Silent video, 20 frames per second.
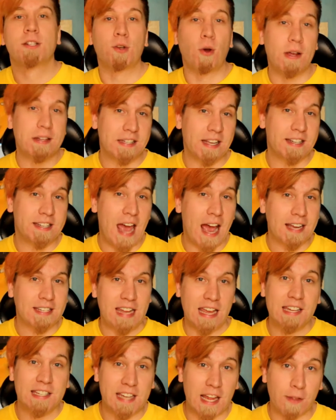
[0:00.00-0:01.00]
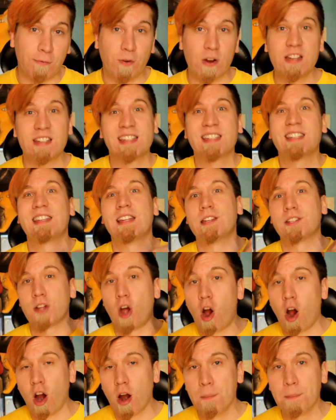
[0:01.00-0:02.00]
So as it attacks, Esdeath freezes its
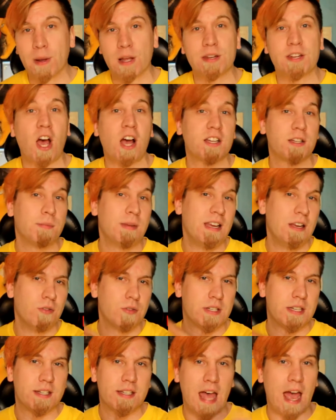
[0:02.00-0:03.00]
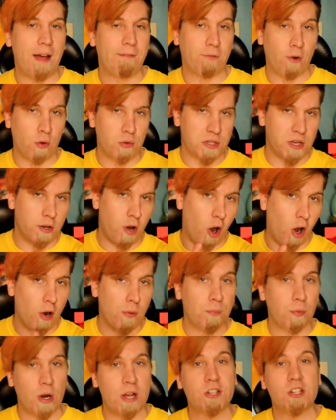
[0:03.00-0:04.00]
arm, but Tatsumi uses that frozen
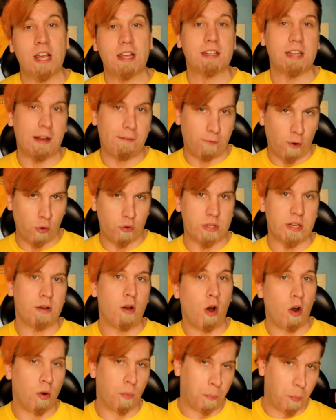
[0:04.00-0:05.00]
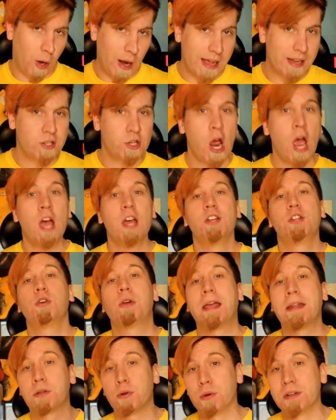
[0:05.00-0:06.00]
arm bridge as a frozen arm bridge to
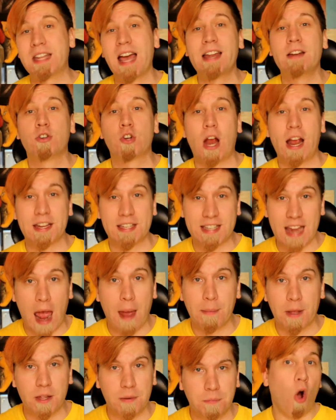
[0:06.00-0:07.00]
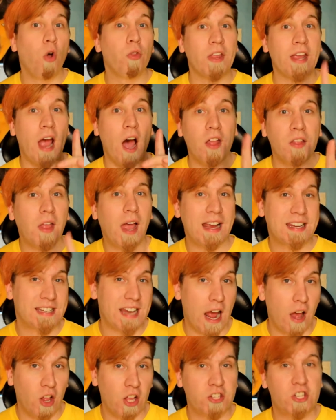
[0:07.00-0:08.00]
get to its head and try to stab it. Only unlike
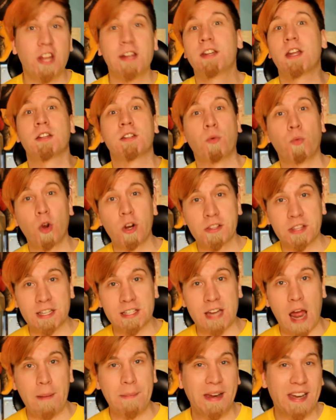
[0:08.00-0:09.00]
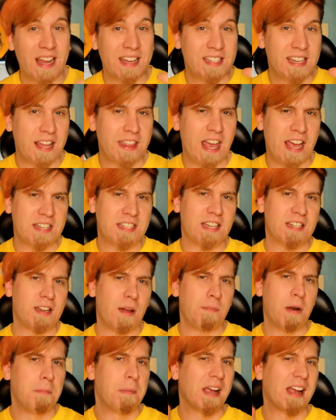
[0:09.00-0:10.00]
Stylish, it doesn't work this time, and Esdeath has to
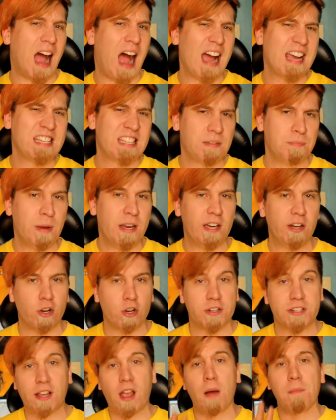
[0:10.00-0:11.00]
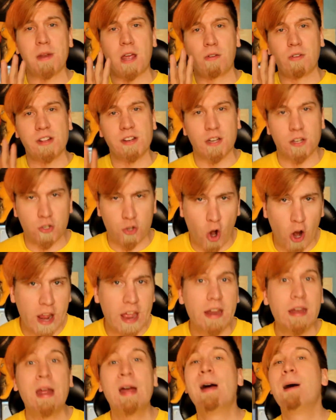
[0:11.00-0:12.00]
summon a big ice meteor to come down and destroy
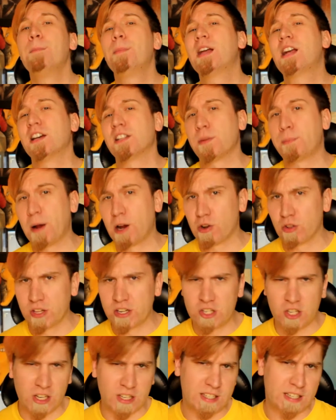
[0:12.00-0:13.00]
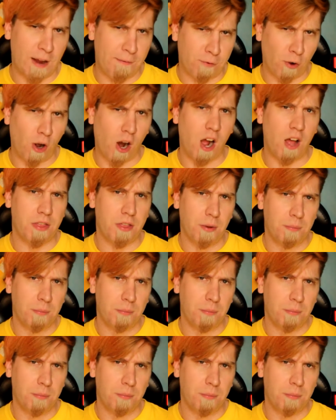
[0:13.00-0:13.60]
it, because apparently she's Sephiroth.